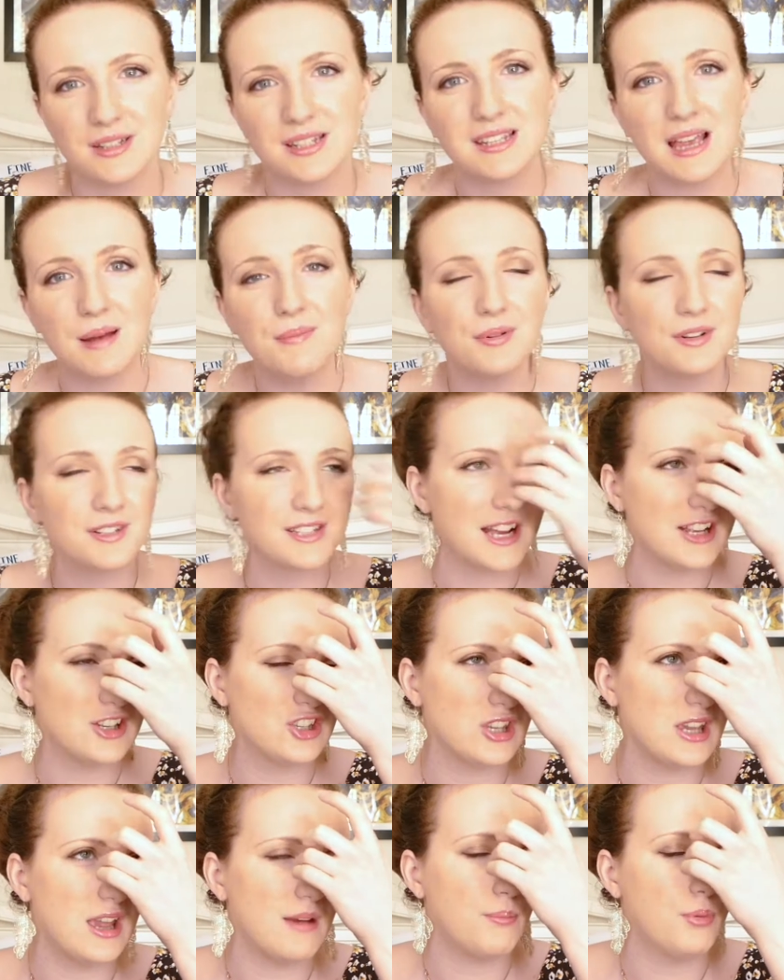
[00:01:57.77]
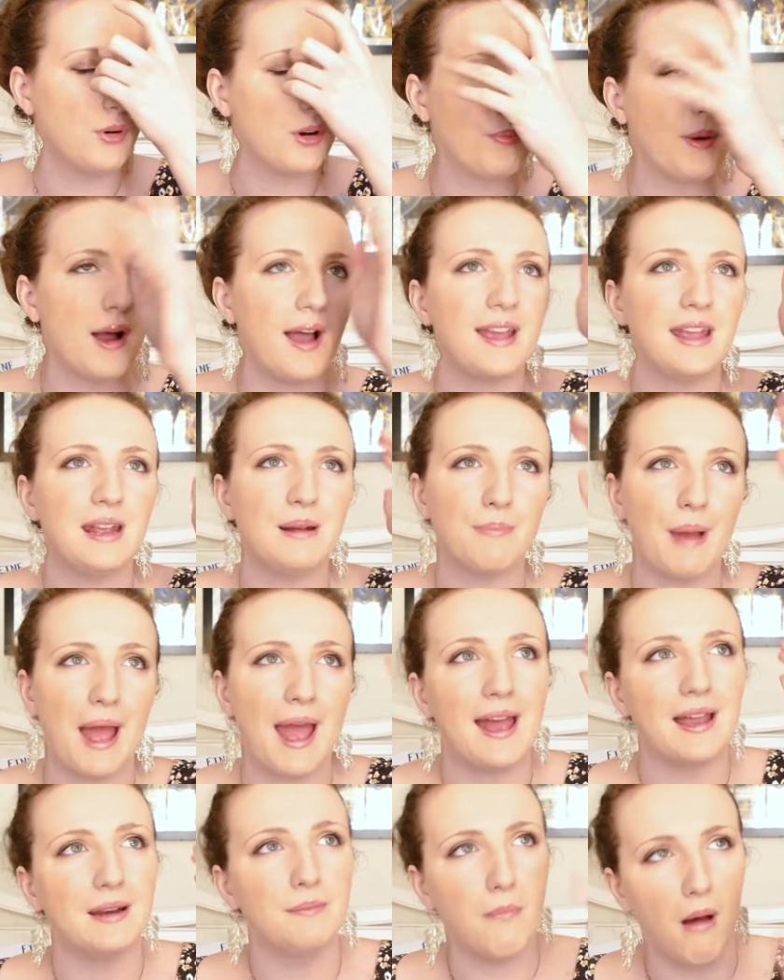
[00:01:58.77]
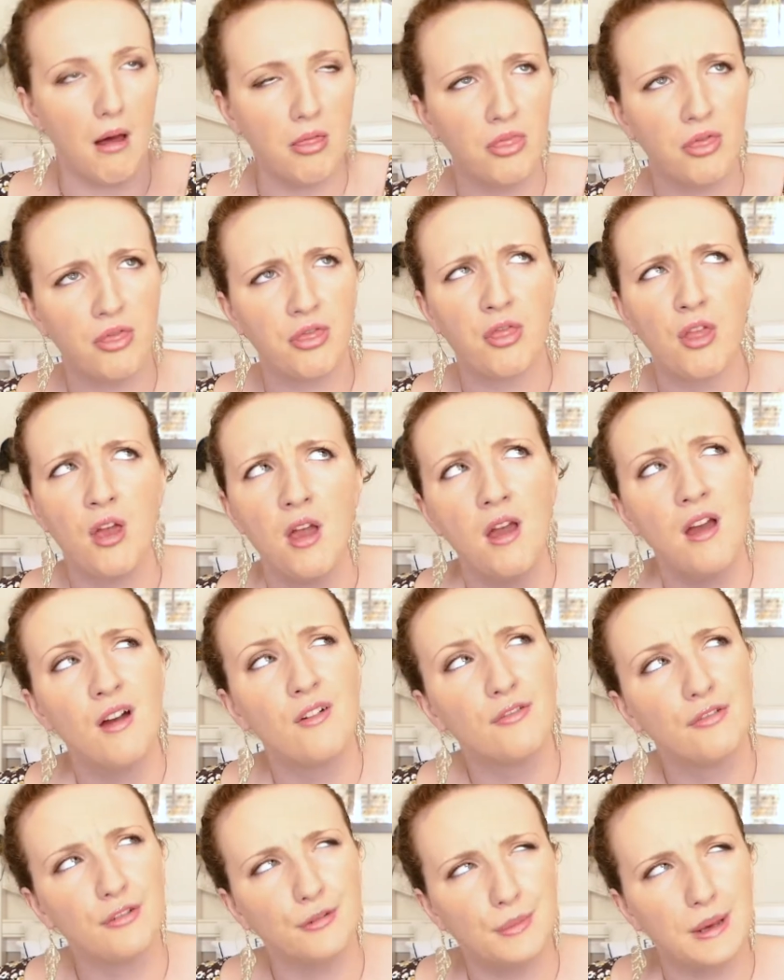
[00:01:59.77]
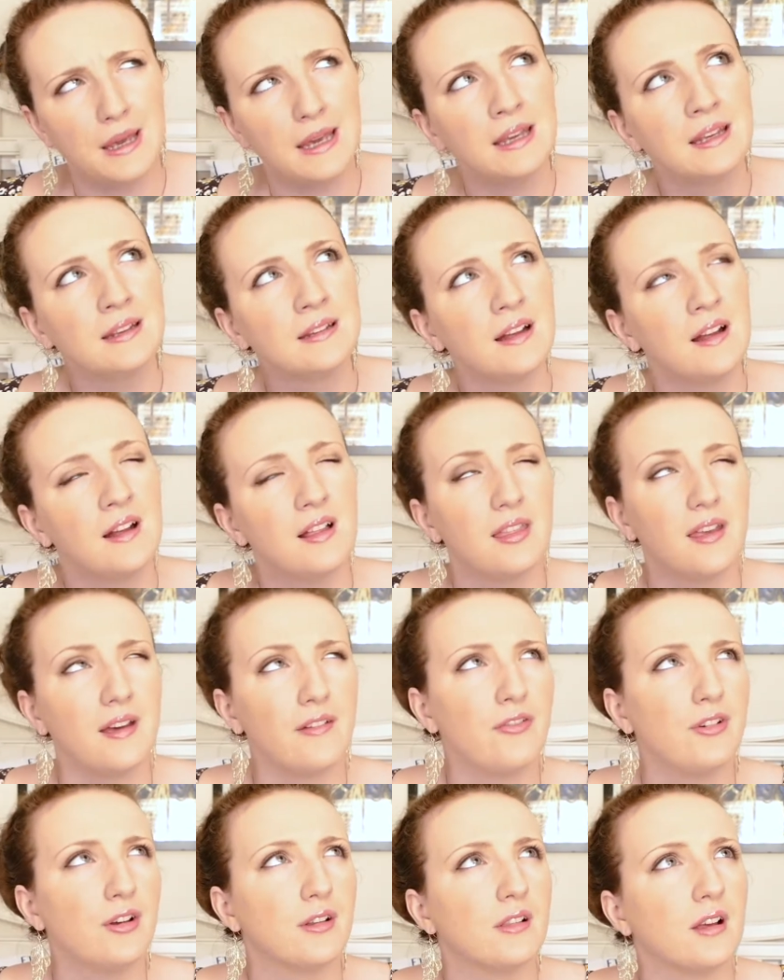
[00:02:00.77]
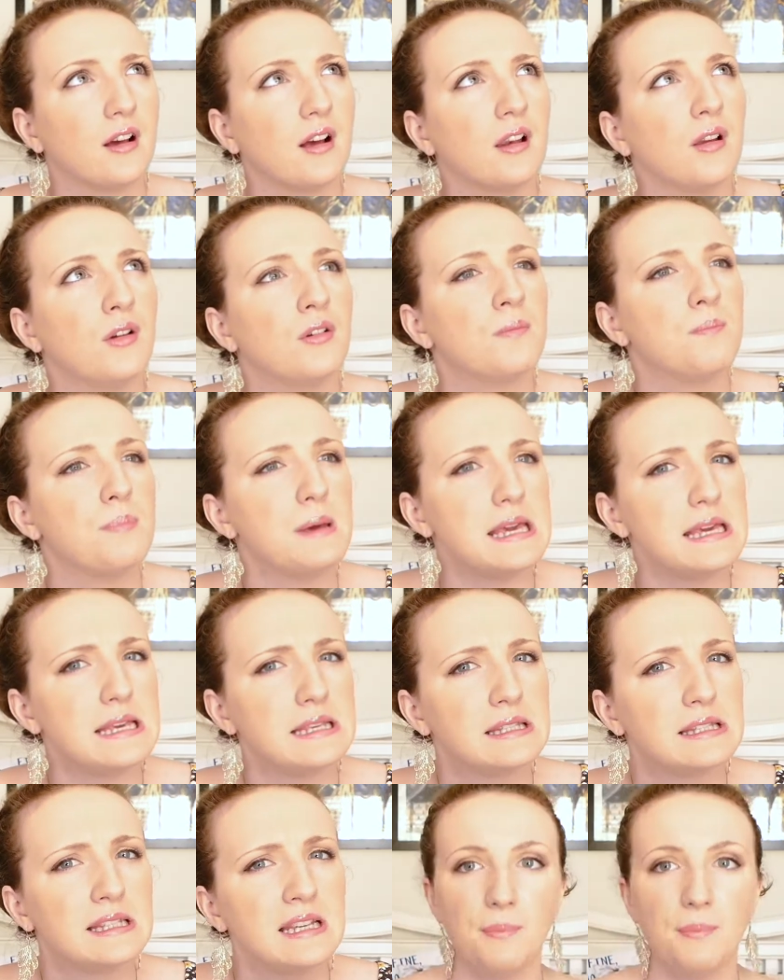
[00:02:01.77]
December is actually a book buying ban month for me. That felt like a lot of bees.